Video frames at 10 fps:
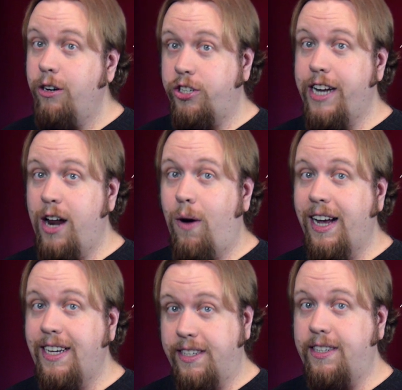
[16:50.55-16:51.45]
I understand
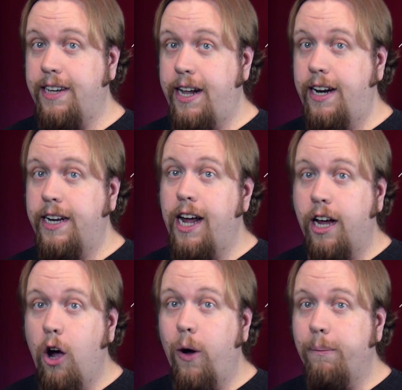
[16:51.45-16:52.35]
why he's excited to
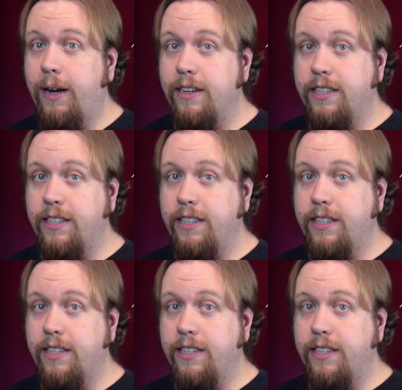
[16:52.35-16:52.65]
get going,